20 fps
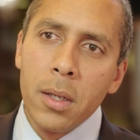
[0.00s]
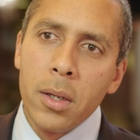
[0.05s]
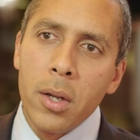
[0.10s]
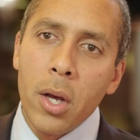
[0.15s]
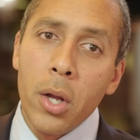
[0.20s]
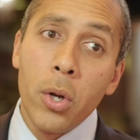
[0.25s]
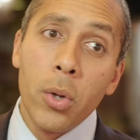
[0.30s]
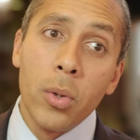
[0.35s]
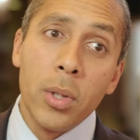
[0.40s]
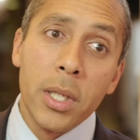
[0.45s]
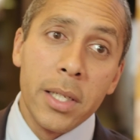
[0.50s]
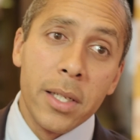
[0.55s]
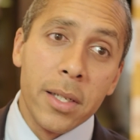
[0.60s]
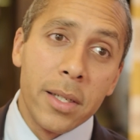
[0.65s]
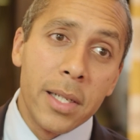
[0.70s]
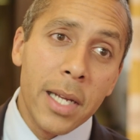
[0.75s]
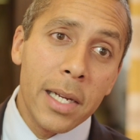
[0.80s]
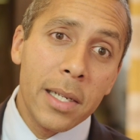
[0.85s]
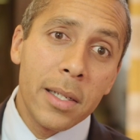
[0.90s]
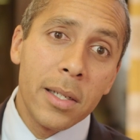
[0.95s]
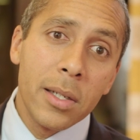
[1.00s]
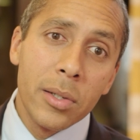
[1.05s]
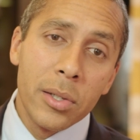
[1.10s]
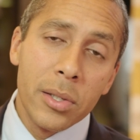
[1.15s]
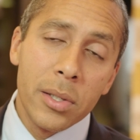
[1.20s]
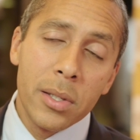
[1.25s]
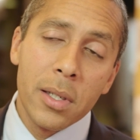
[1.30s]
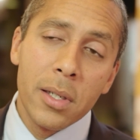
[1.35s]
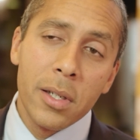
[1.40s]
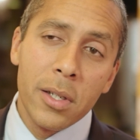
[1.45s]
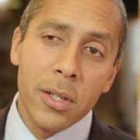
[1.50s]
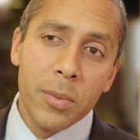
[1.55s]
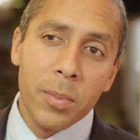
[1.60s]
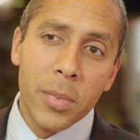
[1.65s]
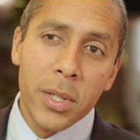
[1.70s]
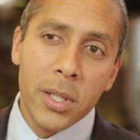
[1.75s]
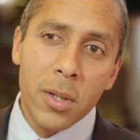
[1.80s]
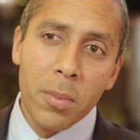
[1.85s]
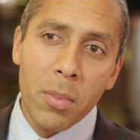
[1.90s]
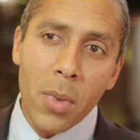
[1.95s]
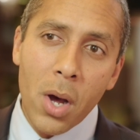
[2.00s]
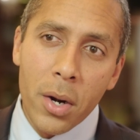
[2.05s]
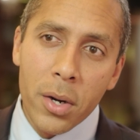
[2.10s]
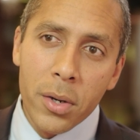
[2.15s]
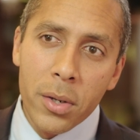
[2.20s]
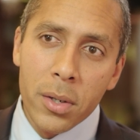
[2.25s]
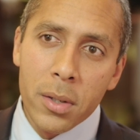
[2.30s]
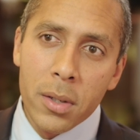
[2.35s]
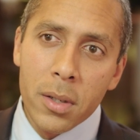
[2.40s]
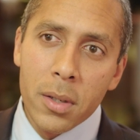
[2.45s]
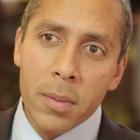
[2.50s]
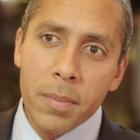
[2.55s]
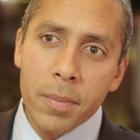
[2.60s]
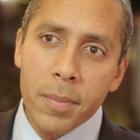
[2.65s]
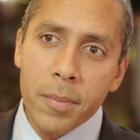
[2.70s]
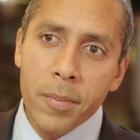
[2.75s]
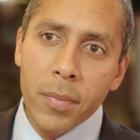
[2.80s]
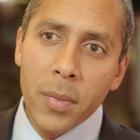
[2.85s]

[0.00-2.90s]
not only detect illnesses but to monitor them